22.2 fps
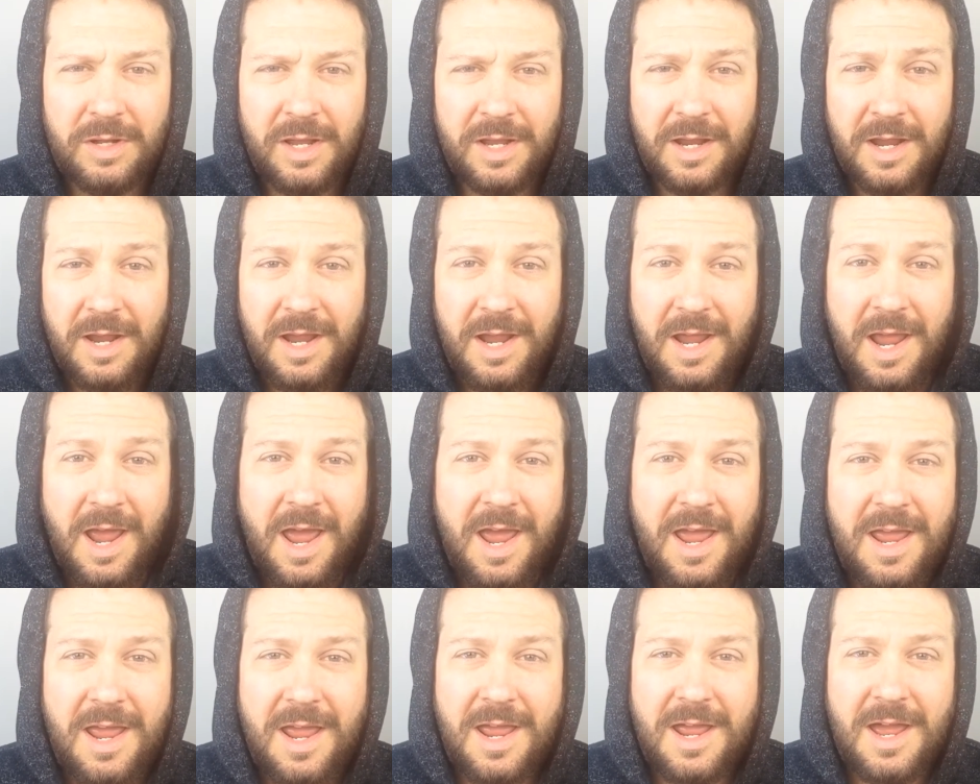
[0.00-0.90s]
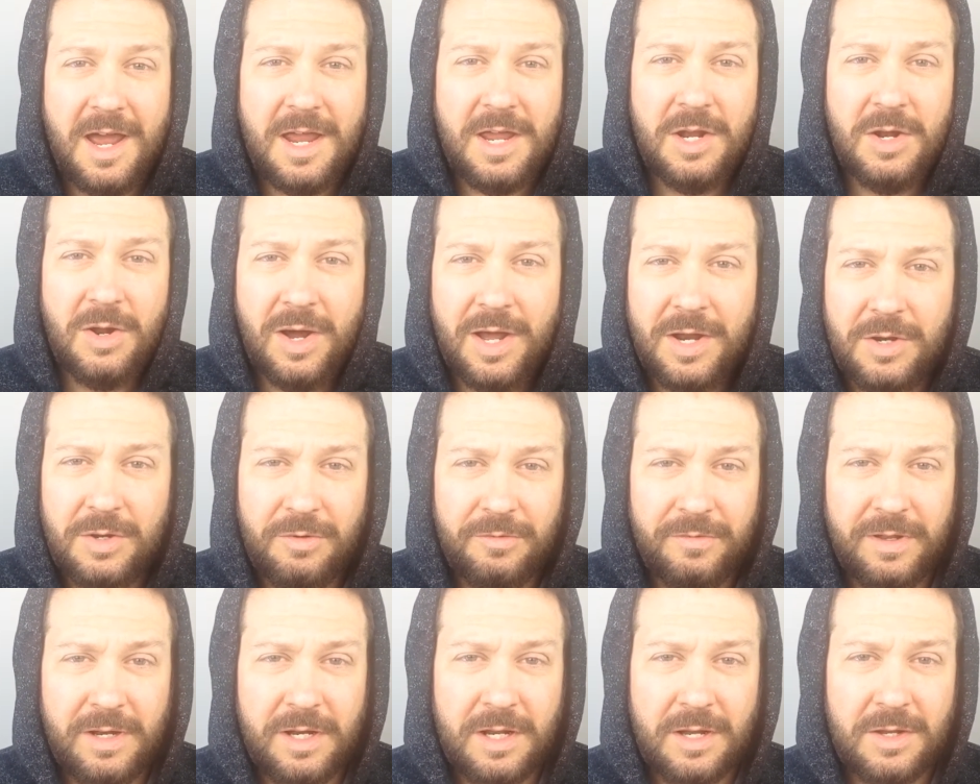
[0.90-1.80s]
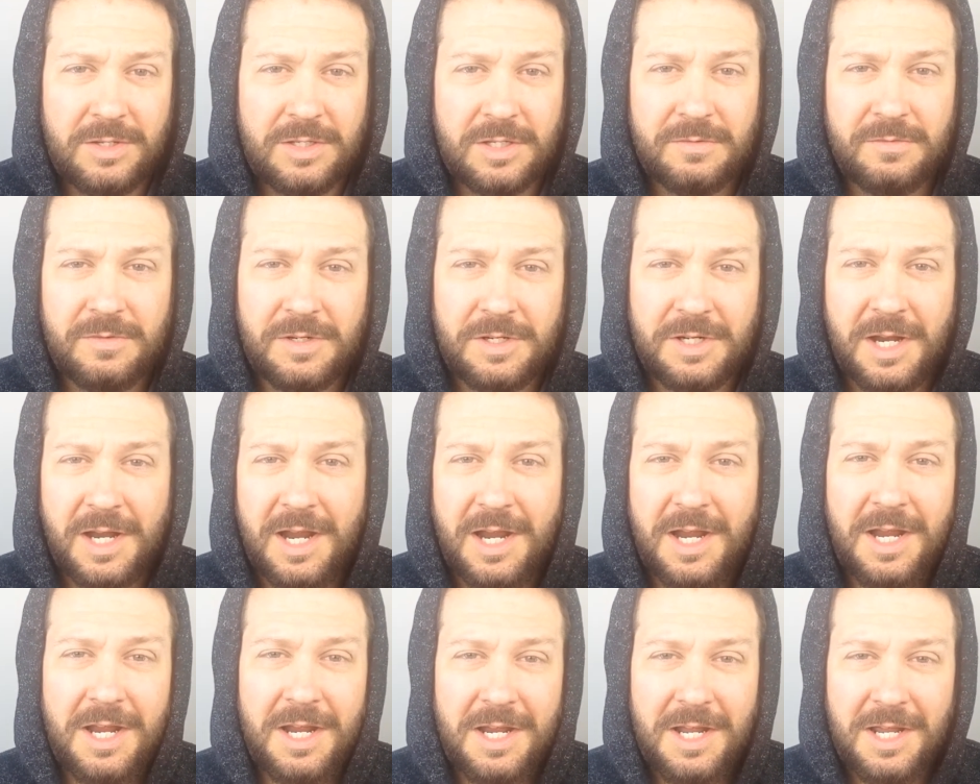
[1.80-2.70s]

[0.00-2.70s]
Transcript: Like, hey, uh, you know, I do videos every day.